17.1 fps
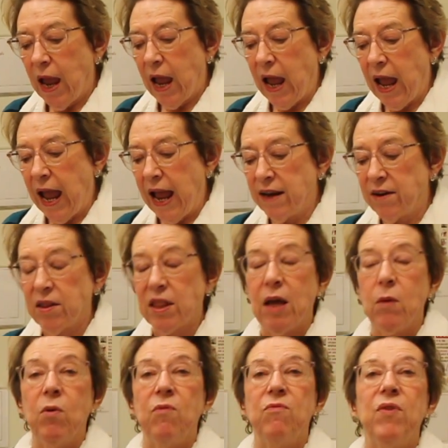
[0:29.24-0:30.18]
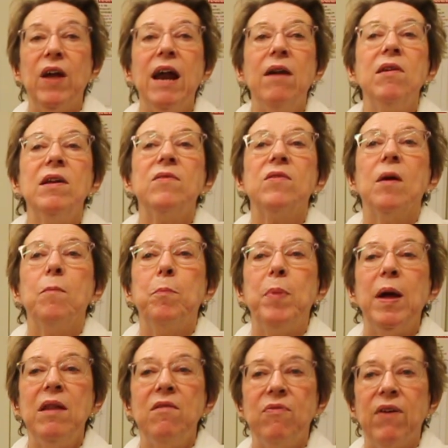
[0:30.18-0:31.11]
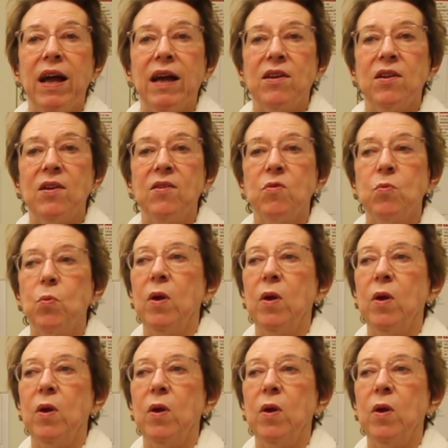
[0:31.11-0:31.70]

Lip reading: And there were various benefactors,